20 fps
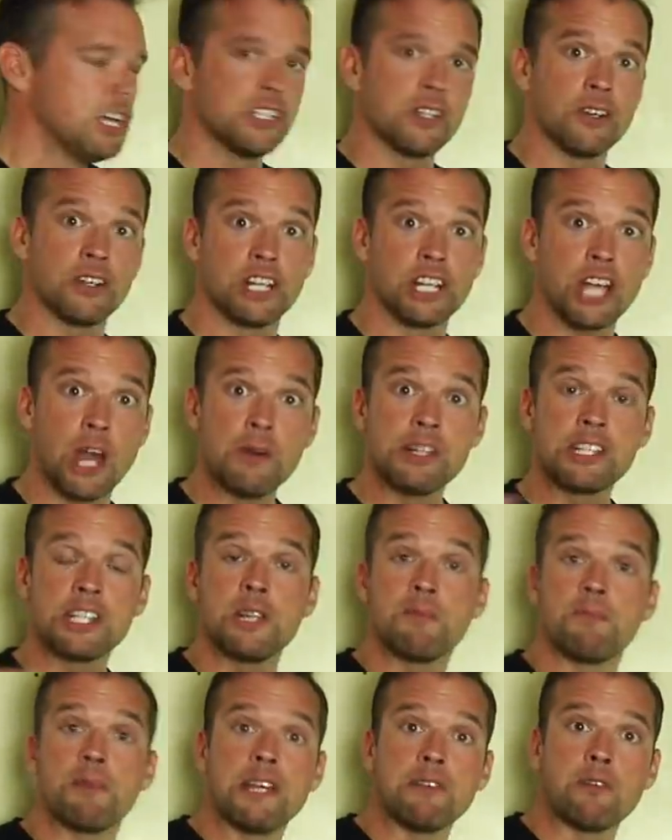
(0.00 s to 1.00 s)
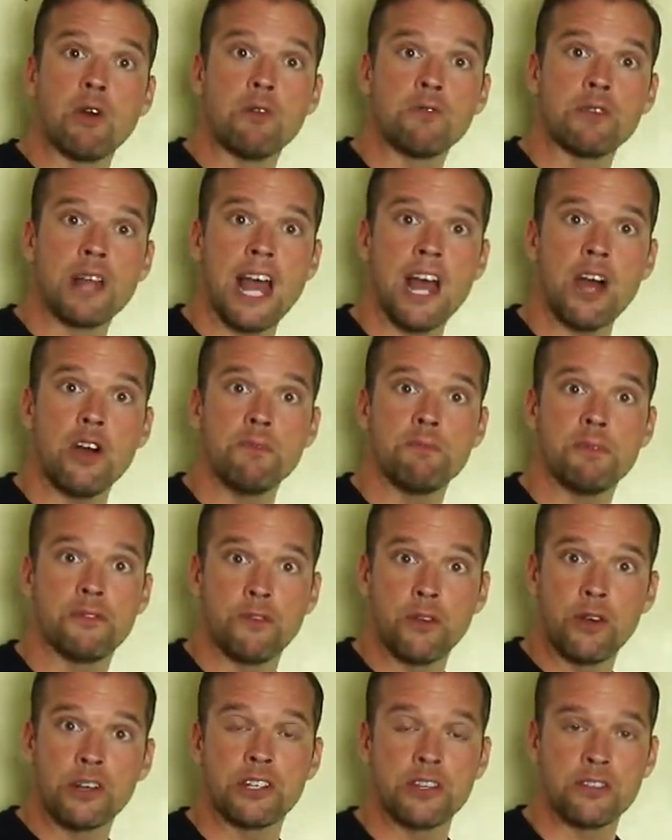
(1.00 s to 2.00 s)
So I'm going to go into the B-roll now.
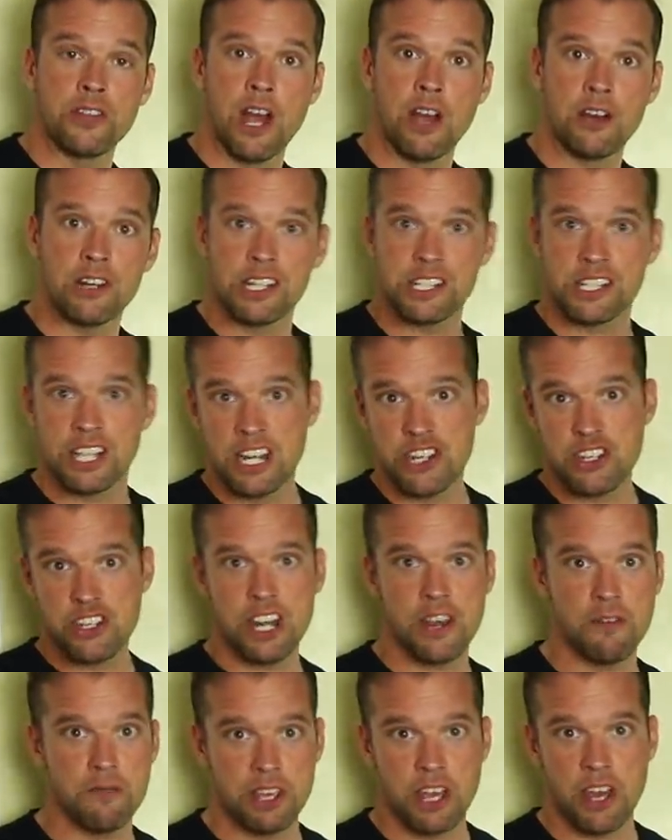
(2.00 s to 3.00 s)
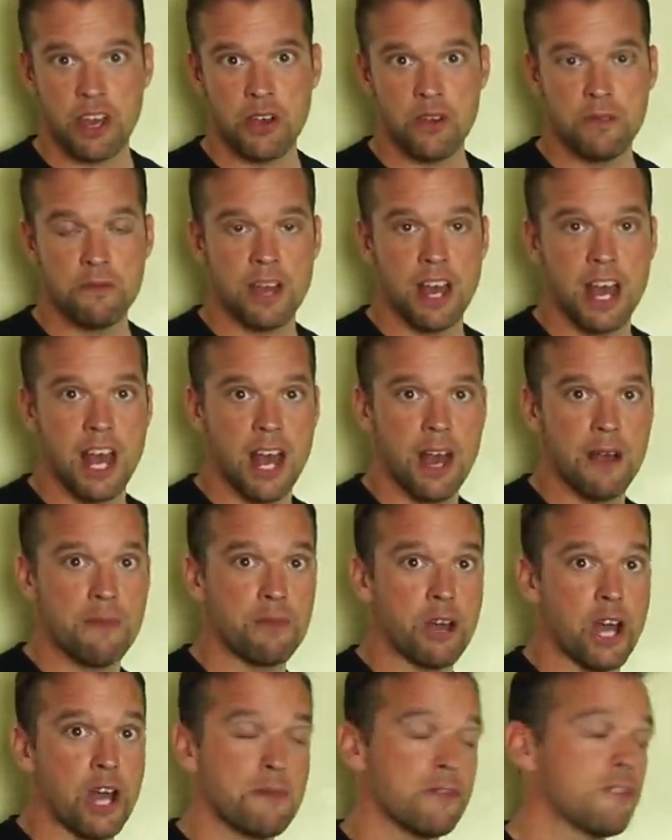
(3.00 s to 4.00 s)
Before I do that, I'm going to say cheerio.
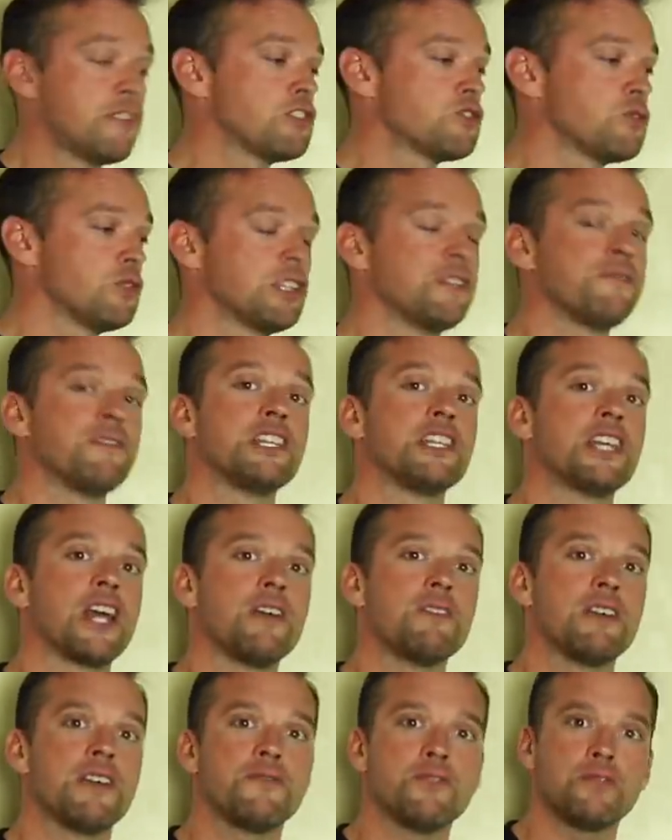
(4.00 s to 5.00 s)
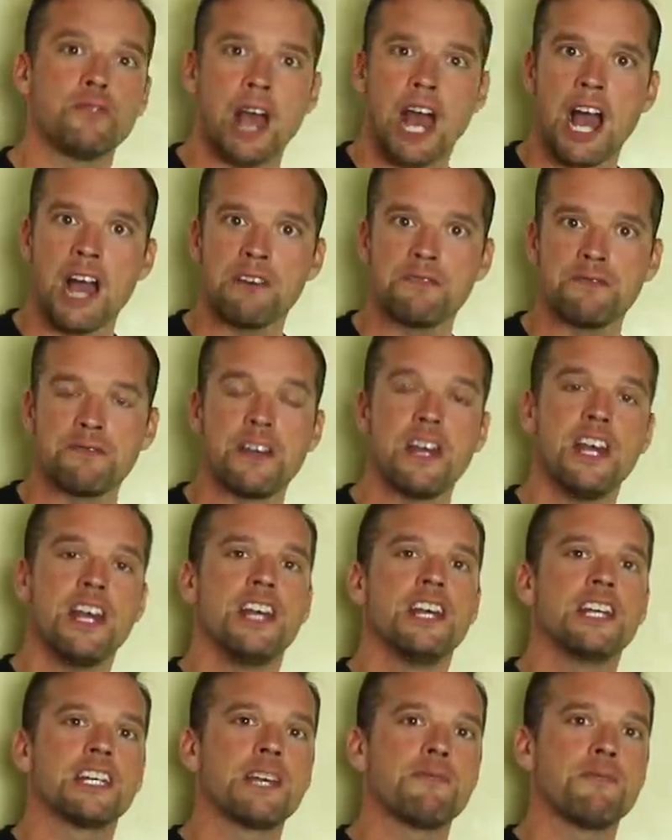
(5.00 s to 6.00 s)
Um, I hope you've enjoyed the video. If you have,
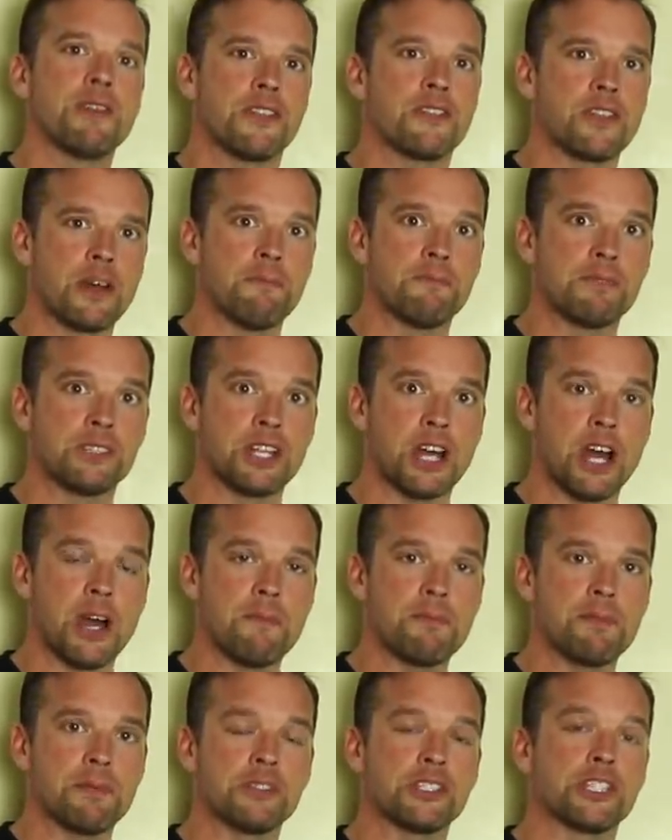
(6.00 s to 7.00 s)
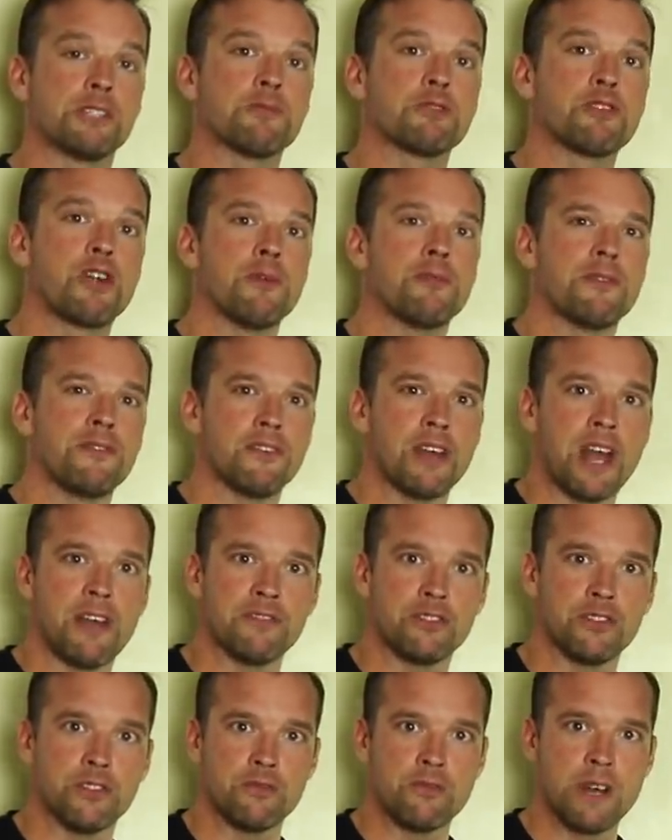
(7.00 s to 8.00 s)
give me a thumbs up, subscribe if you
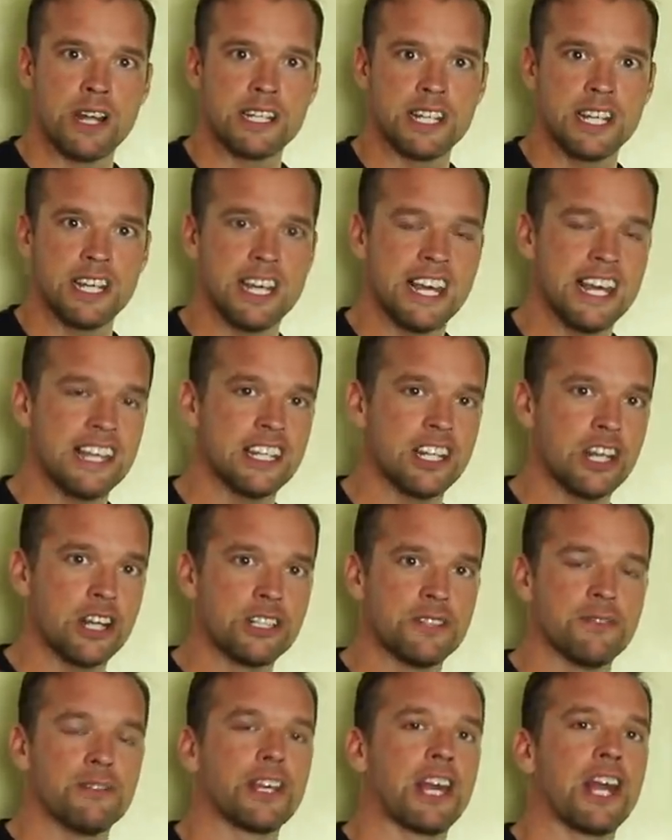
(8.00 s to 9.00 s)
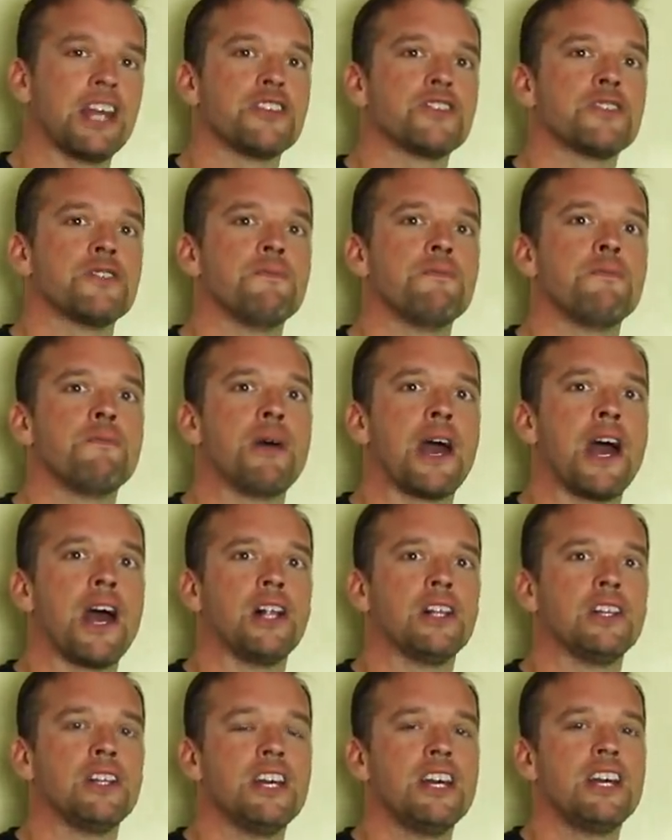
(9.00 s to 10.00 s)
haven't already, hit the notification
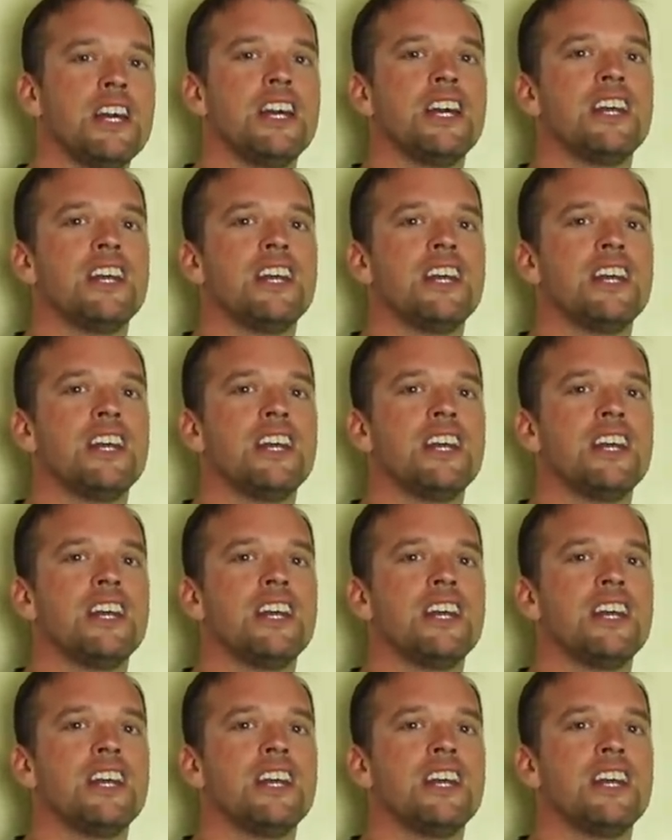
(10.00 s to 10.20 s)
bell.